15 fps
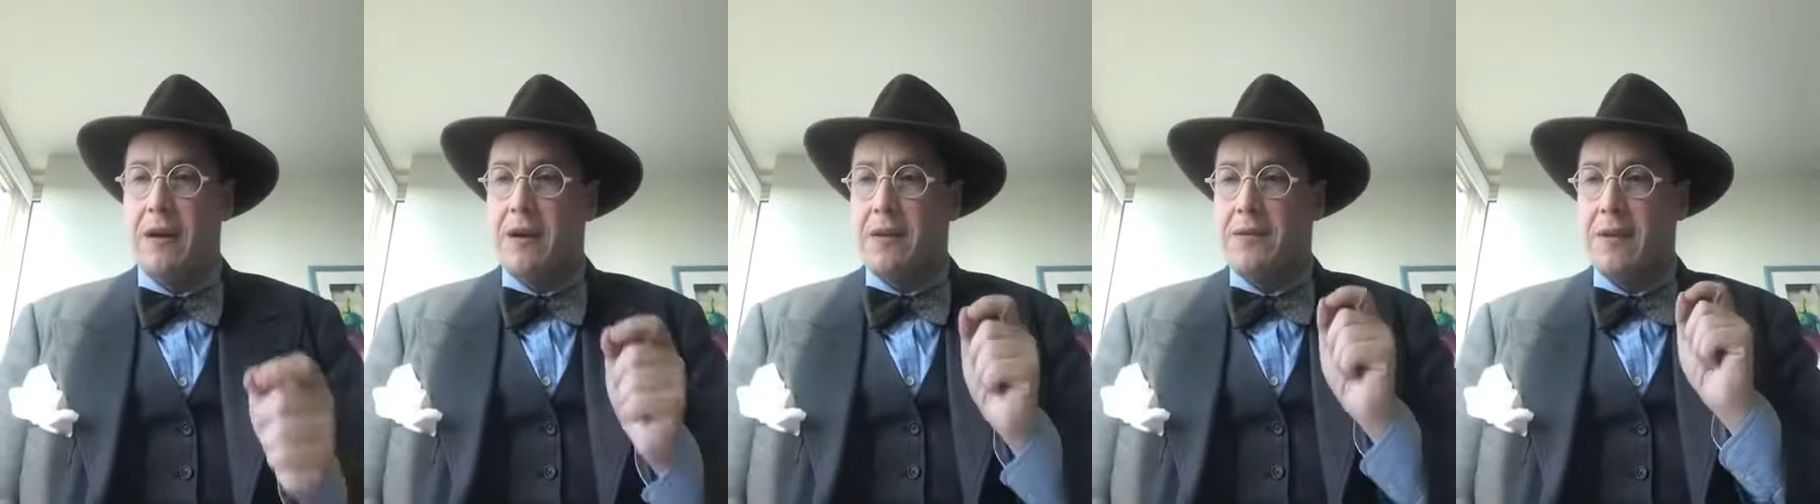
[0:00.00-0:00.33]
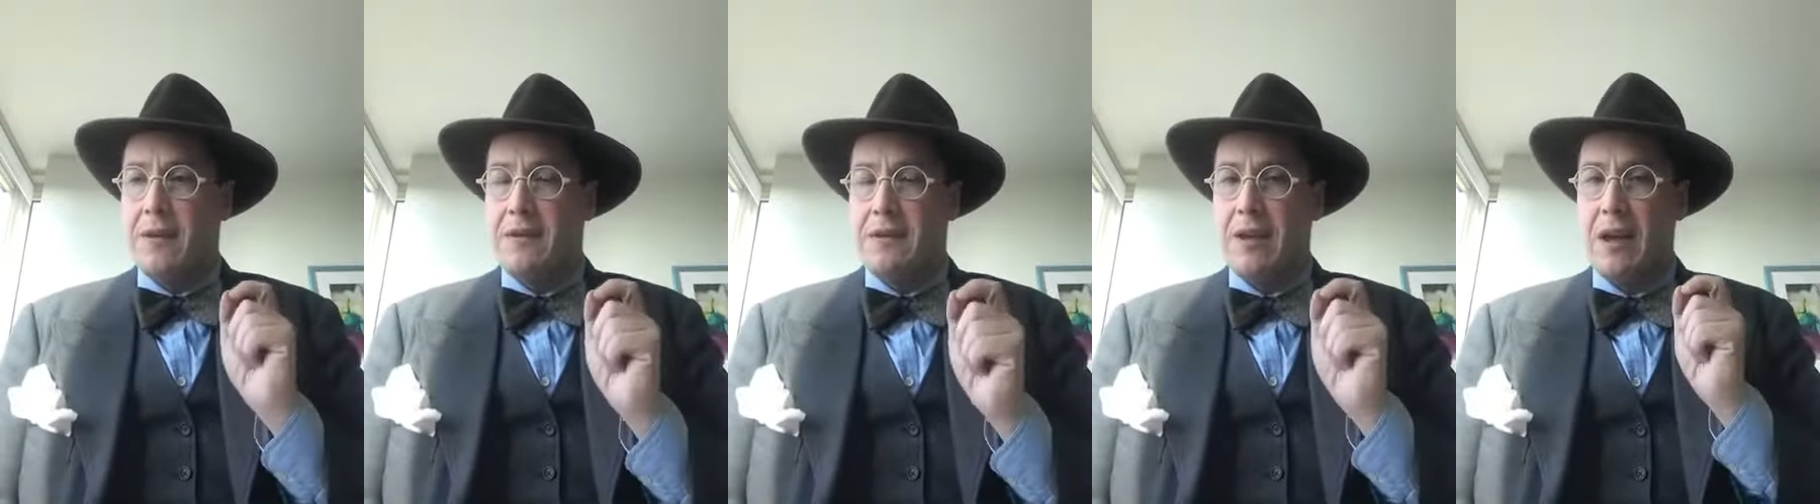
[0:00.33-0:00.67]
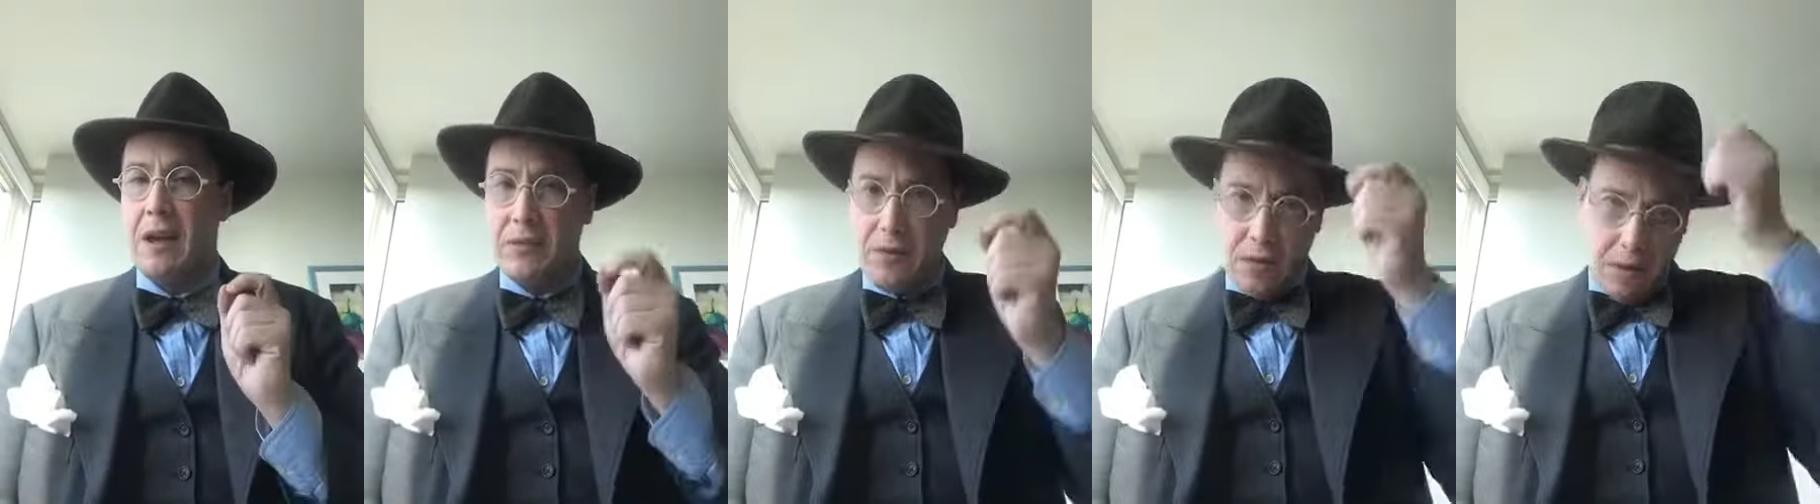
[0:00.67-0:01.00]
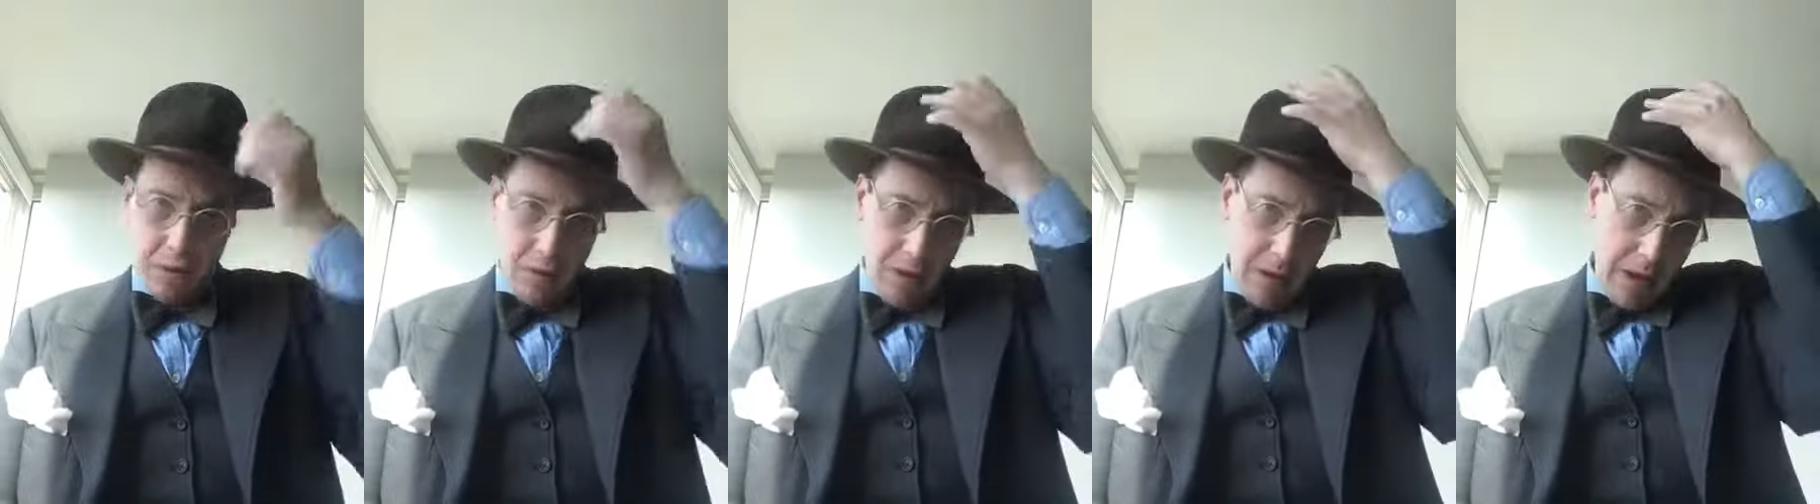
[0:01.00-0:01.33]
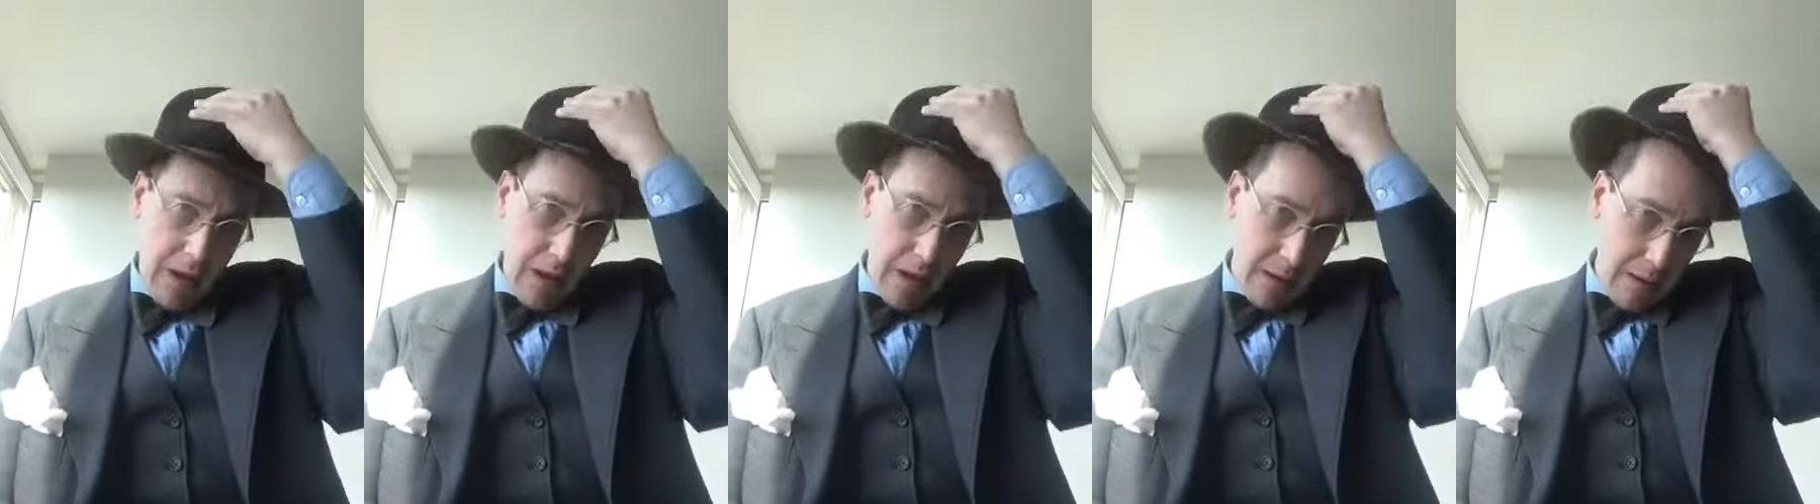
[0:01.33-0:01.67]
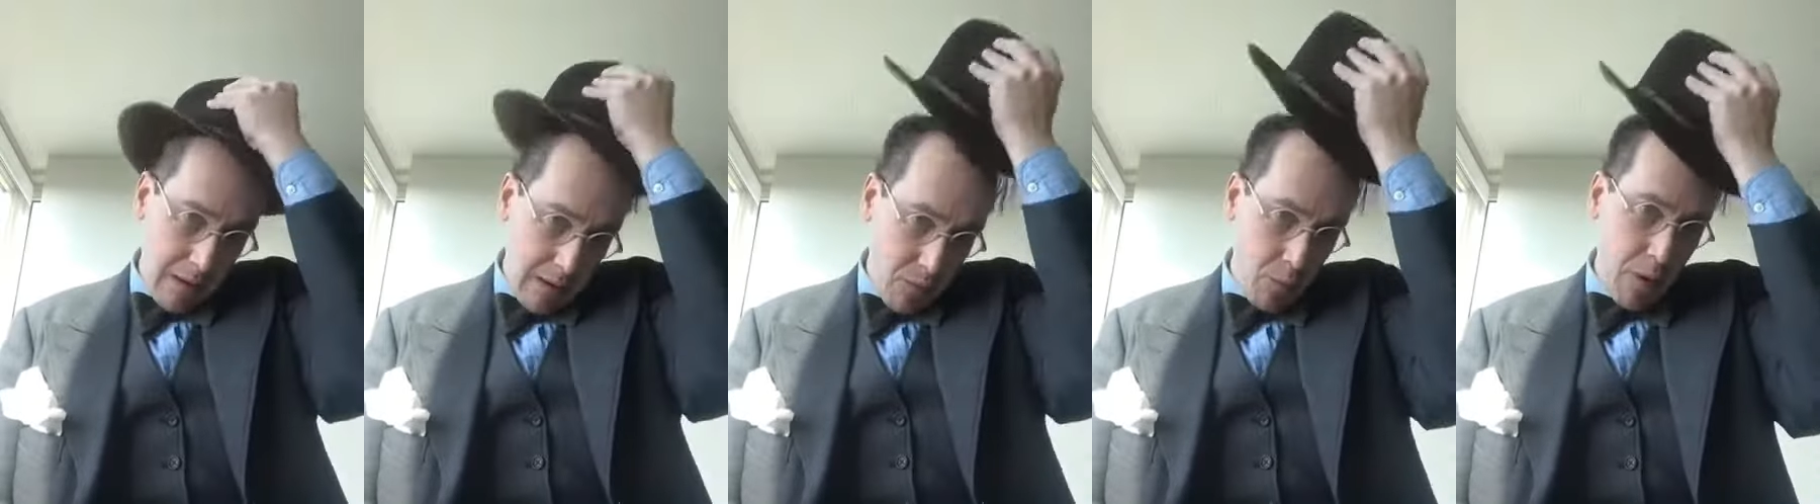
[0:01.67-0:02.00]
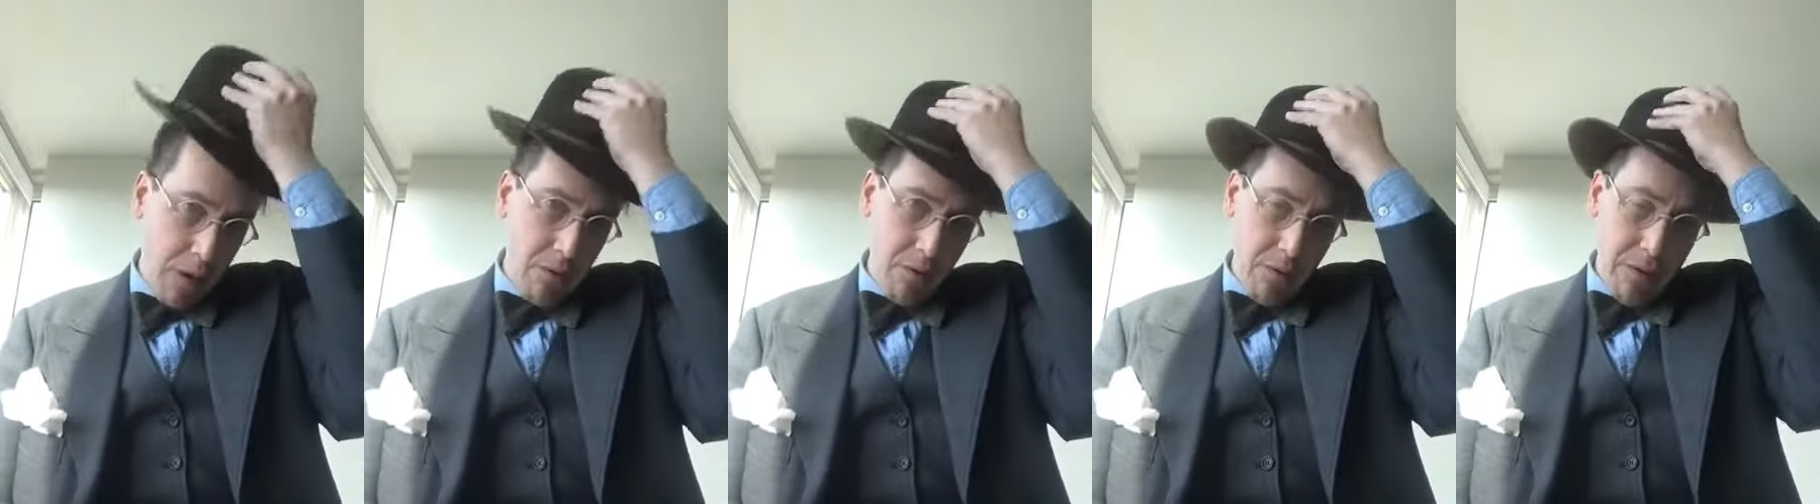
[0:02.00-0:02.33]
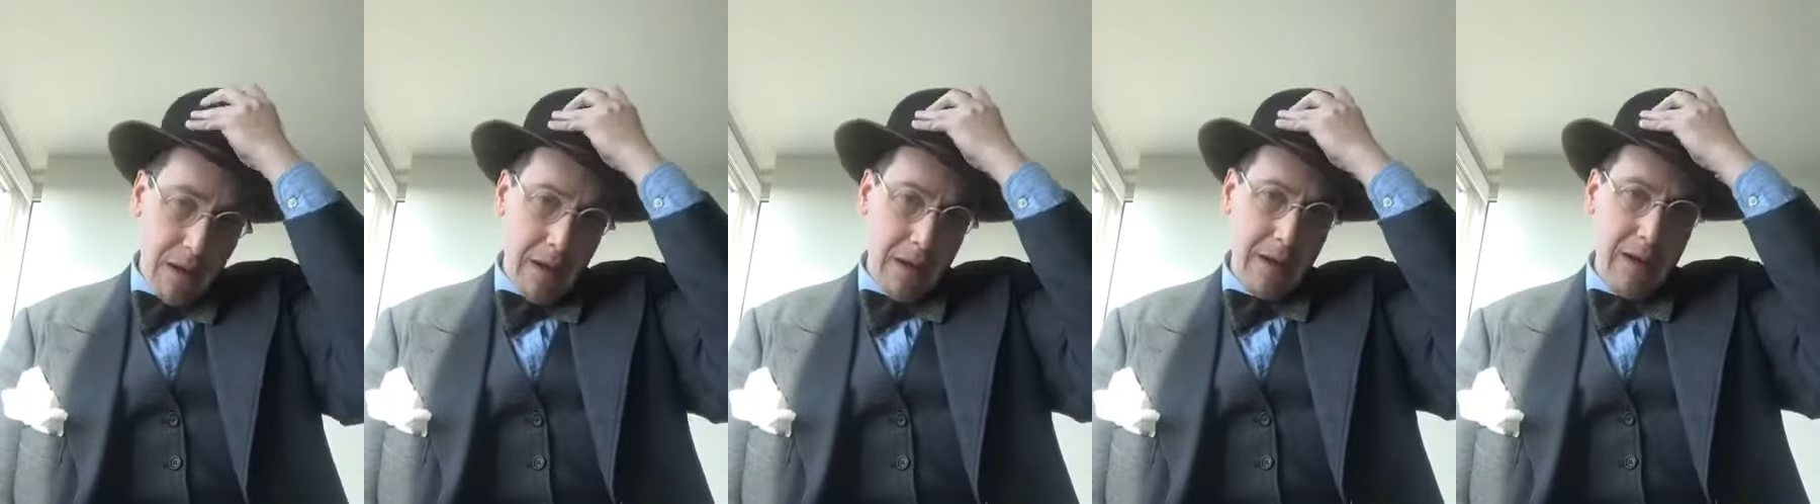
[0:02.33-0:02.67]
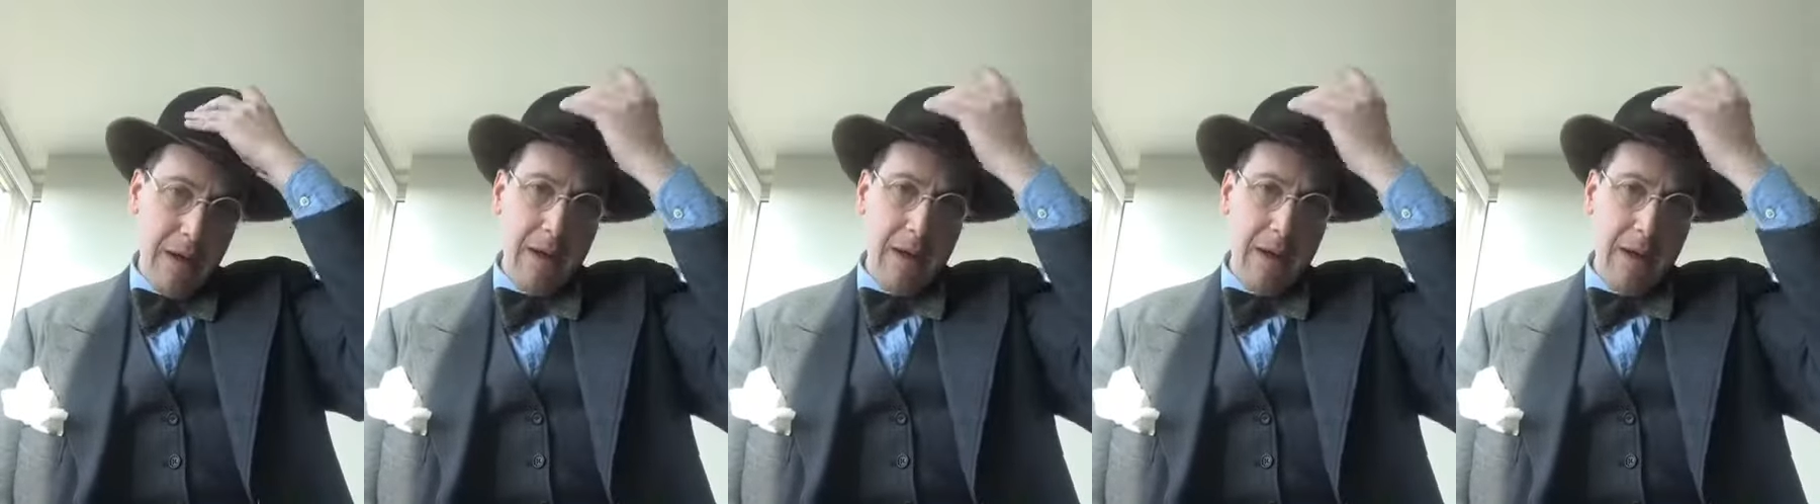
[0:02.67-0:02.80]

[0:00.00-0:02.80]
The tell of a good hat is whether or not